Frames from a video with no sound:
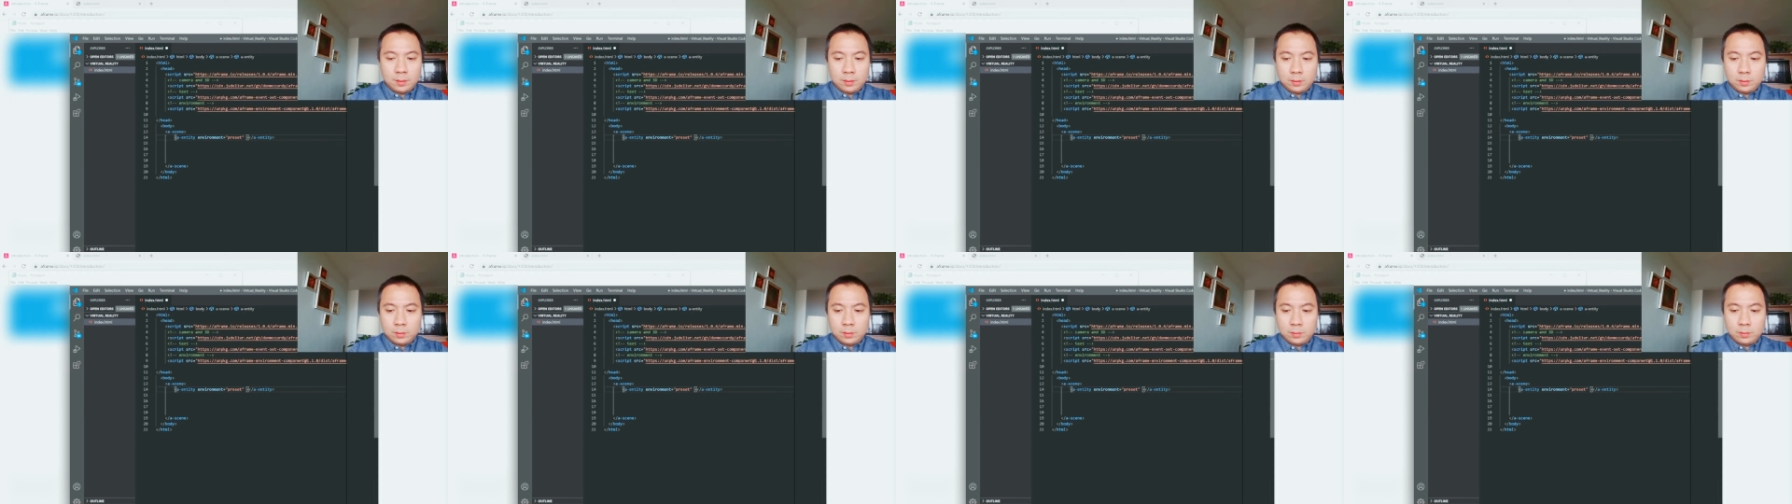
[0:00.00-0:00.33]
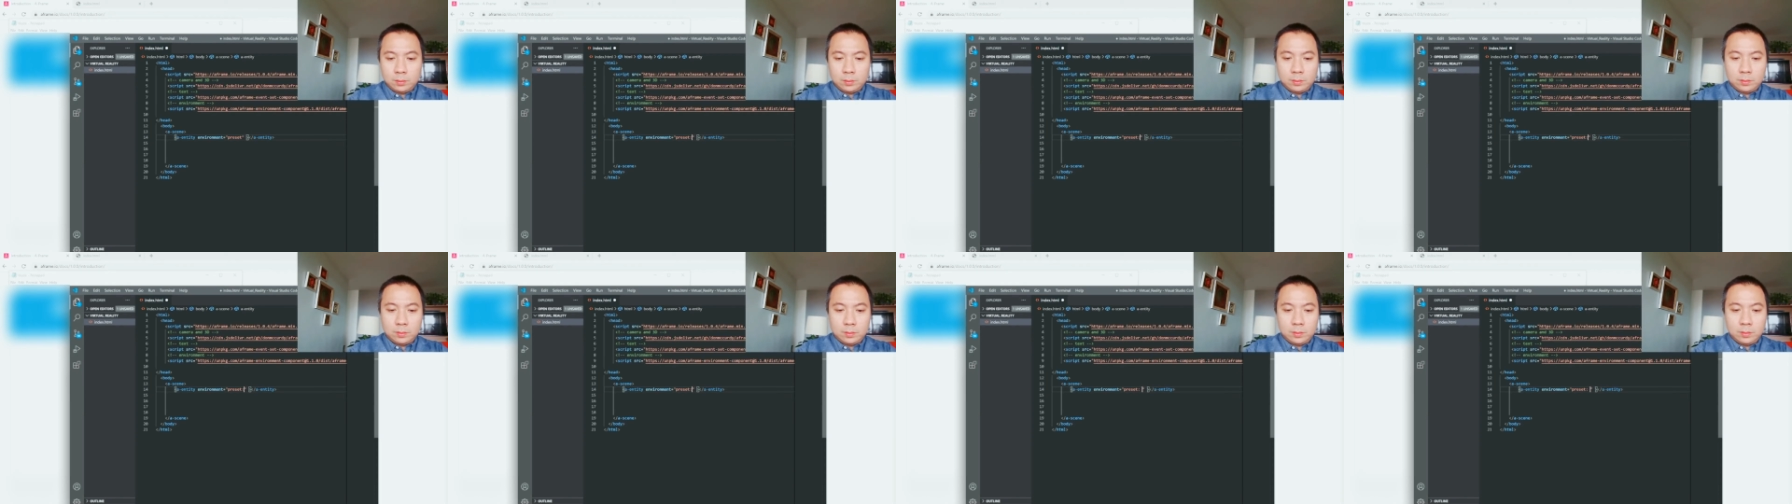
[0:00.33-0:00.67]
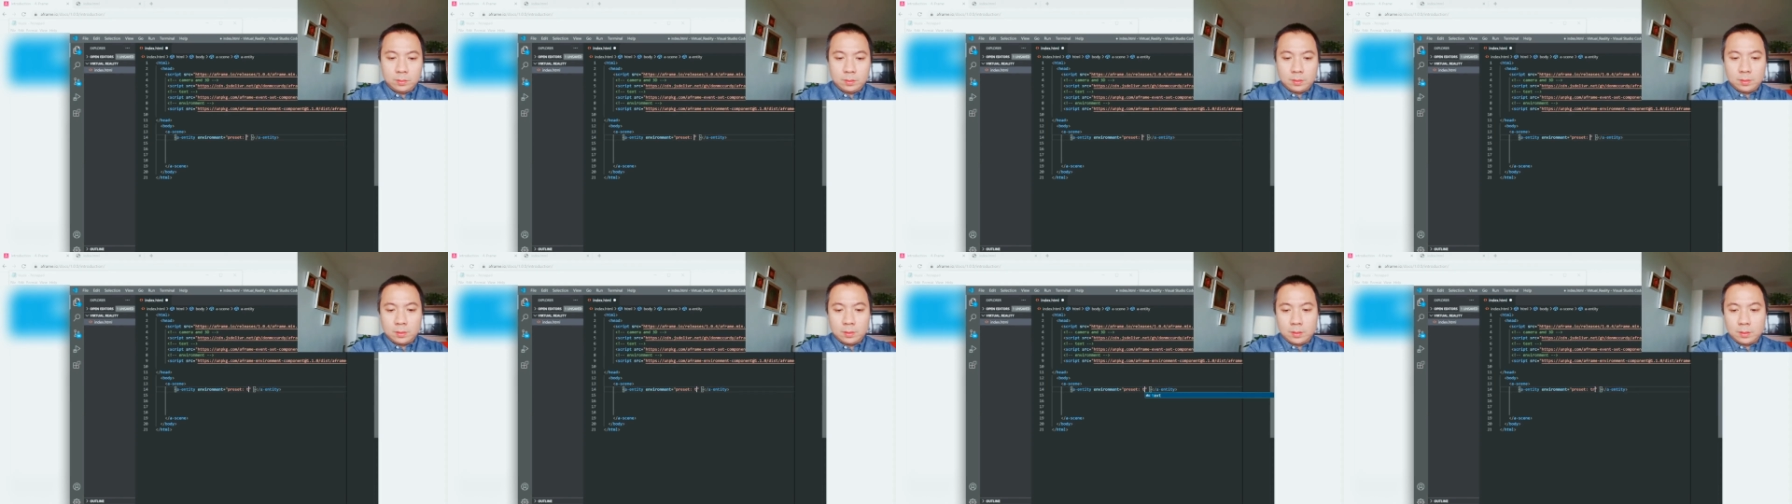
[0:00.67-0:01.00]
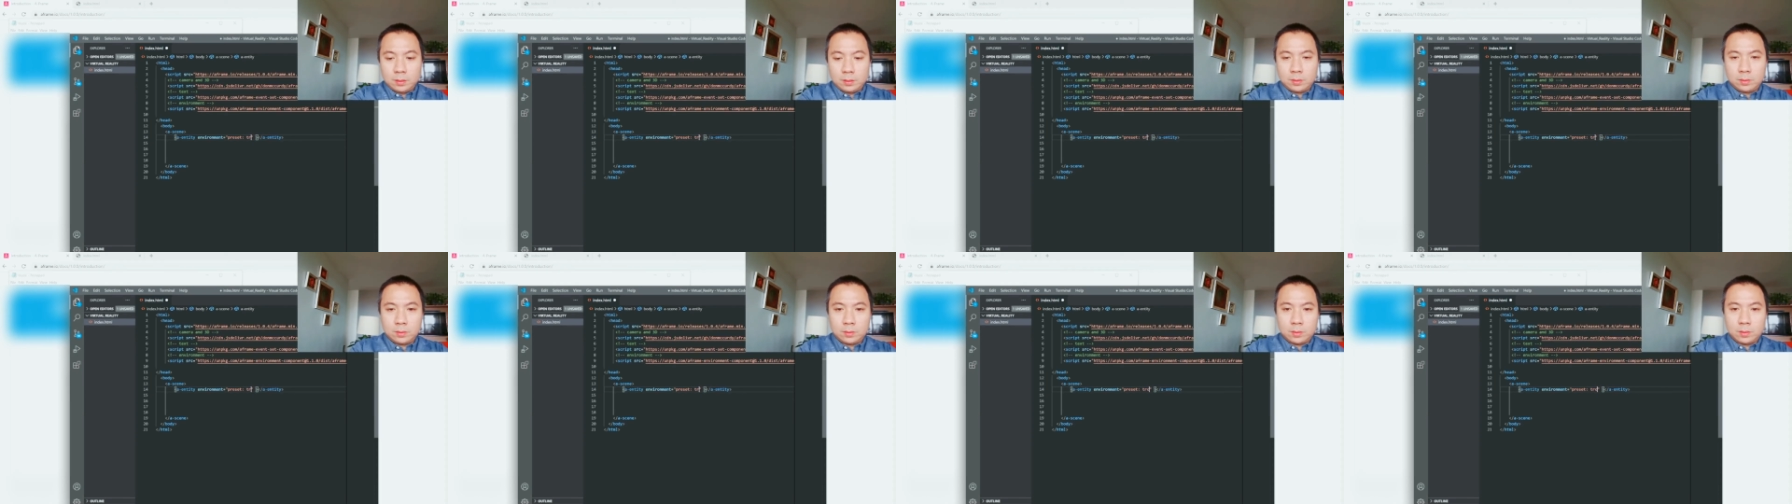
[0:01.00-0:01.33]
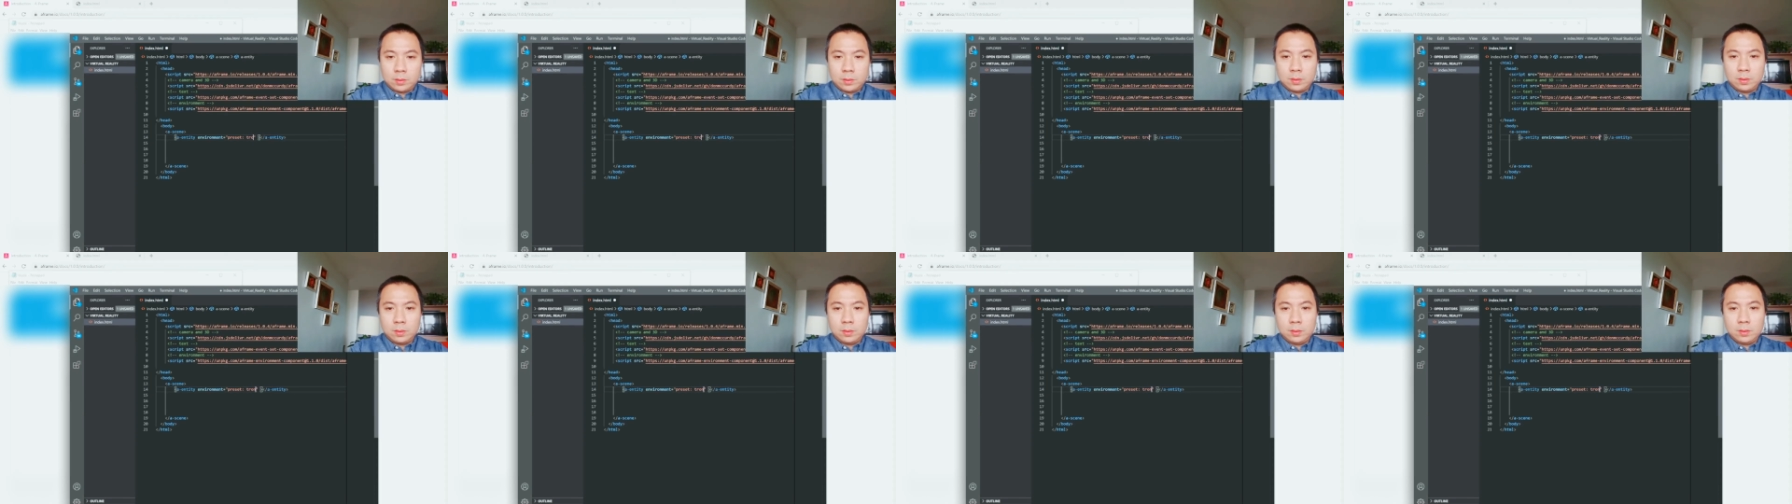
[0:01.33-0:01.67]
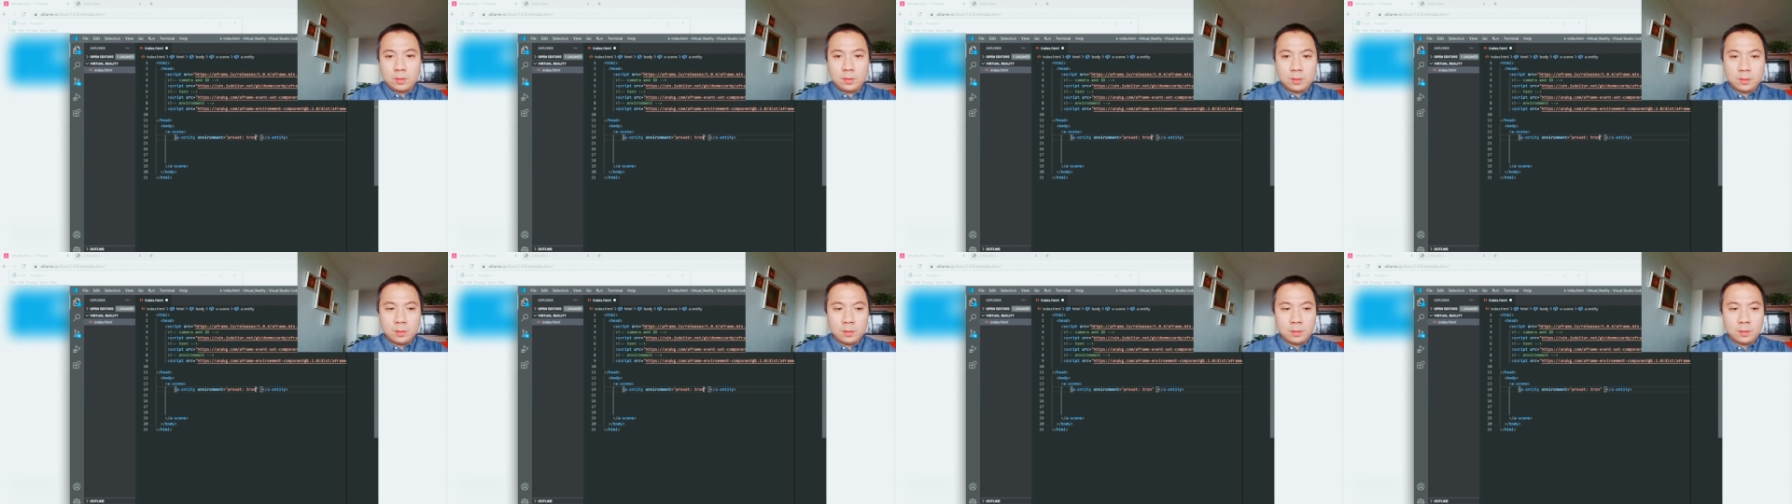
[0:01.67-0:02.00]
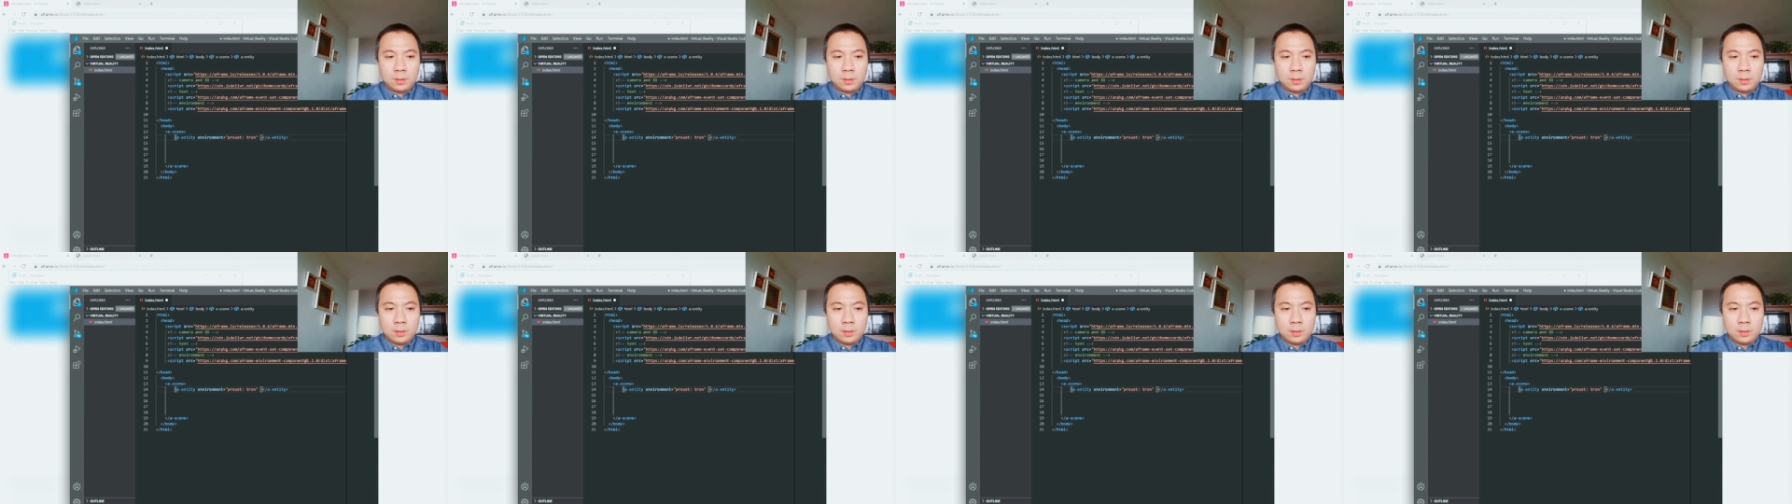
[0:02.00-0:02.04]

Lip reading: to Tron,